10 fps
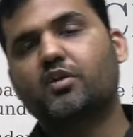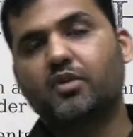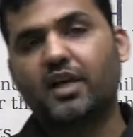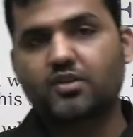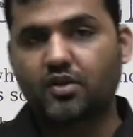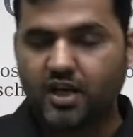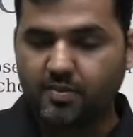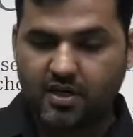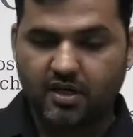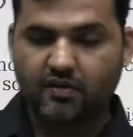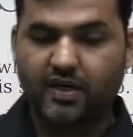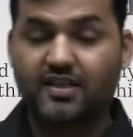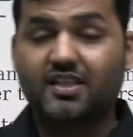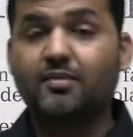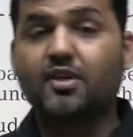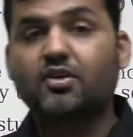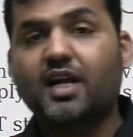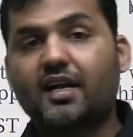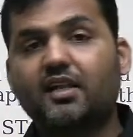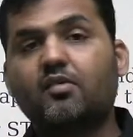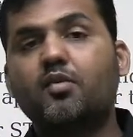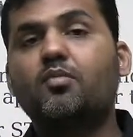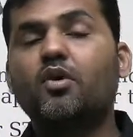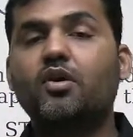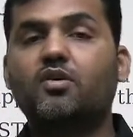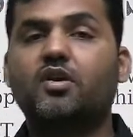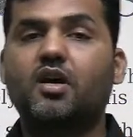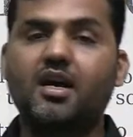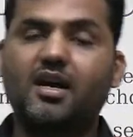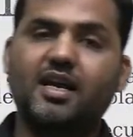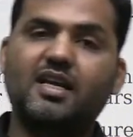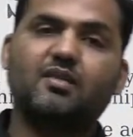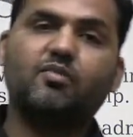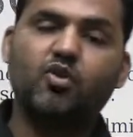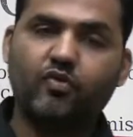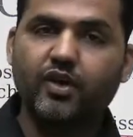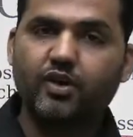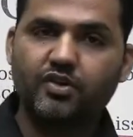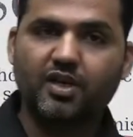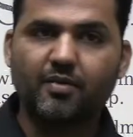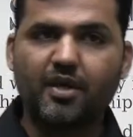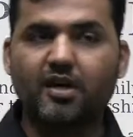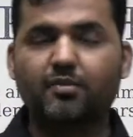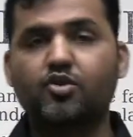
output has already been covered, guys. Similar to that, there will be more content, more videos coming up.